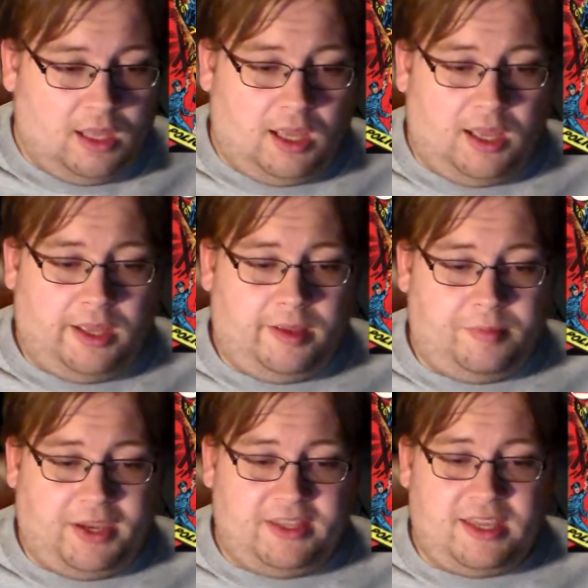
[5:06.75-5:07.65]

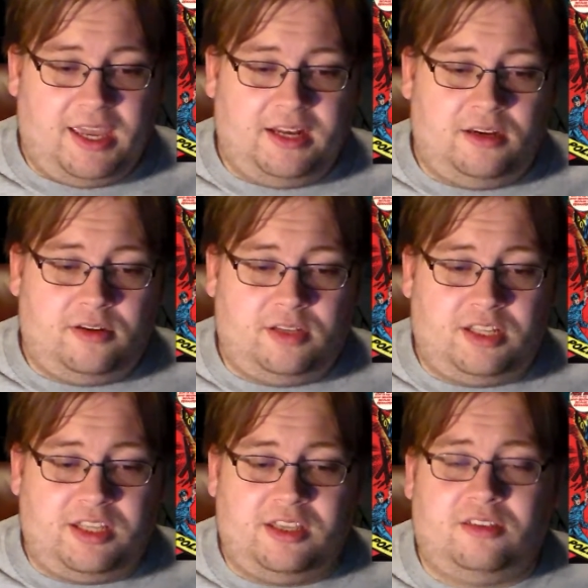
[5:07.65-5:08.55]
By the end,
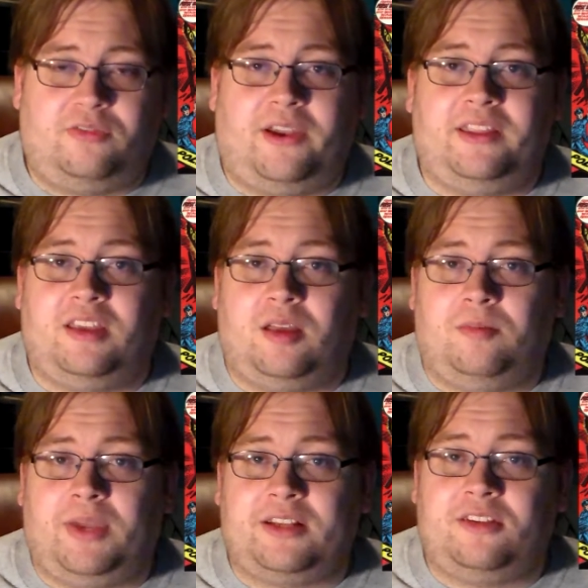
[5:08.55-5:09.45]
he has finally
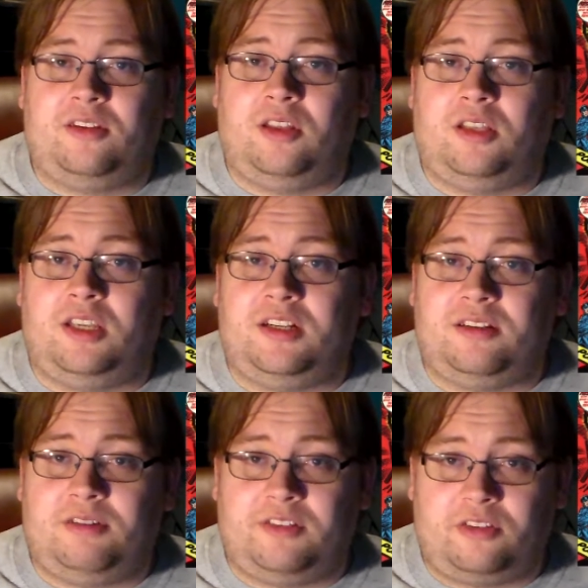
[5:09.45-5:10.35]
come back to the
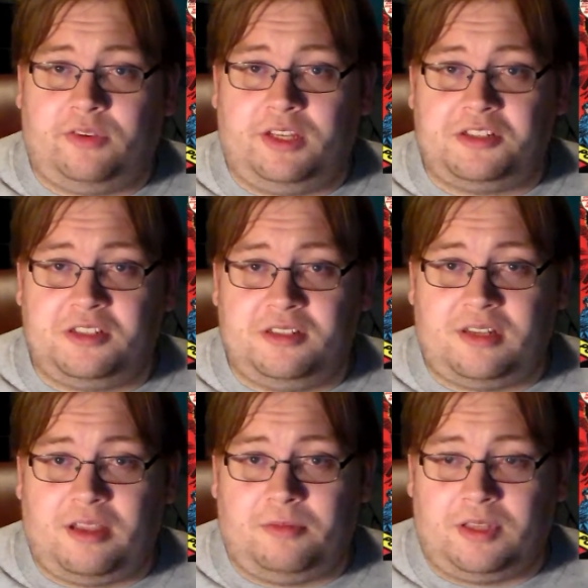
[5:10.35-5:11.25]
Indian
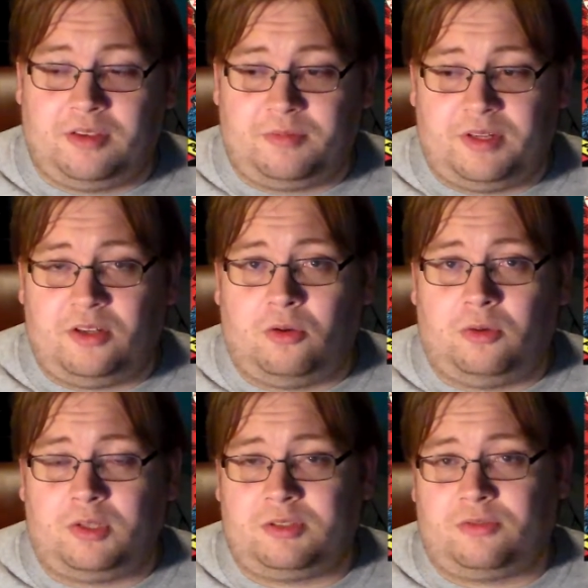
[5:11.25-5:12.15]
reservation that we have been
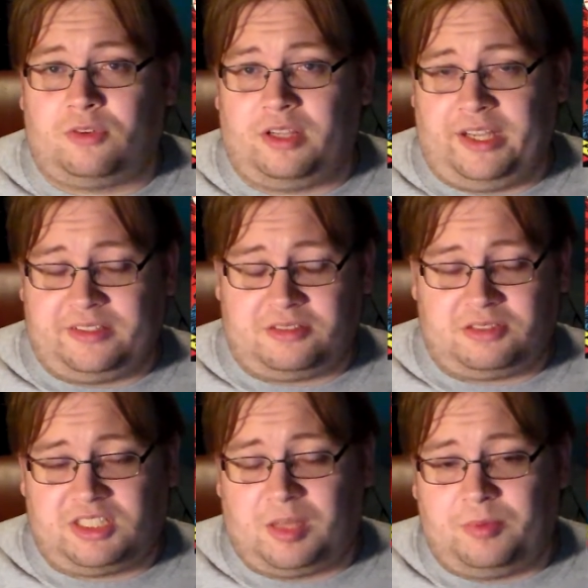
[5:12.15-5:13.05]
knowing for the
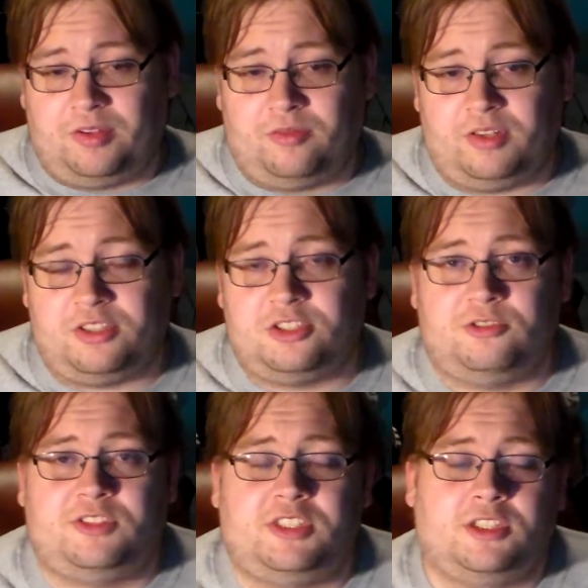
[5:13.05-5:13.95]
last couple of
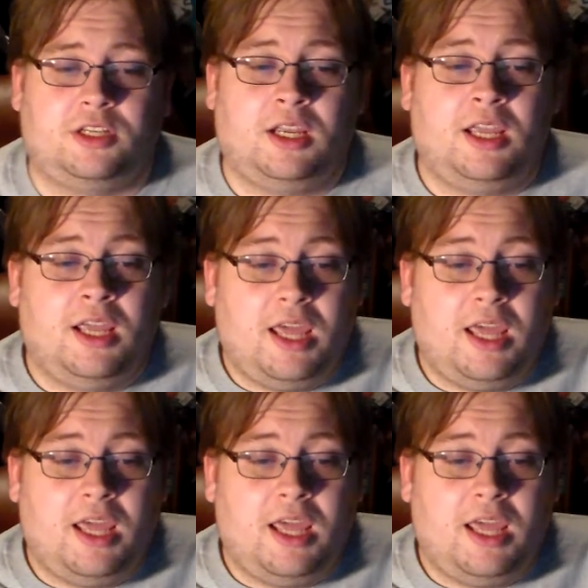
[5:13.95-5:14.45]
issues here,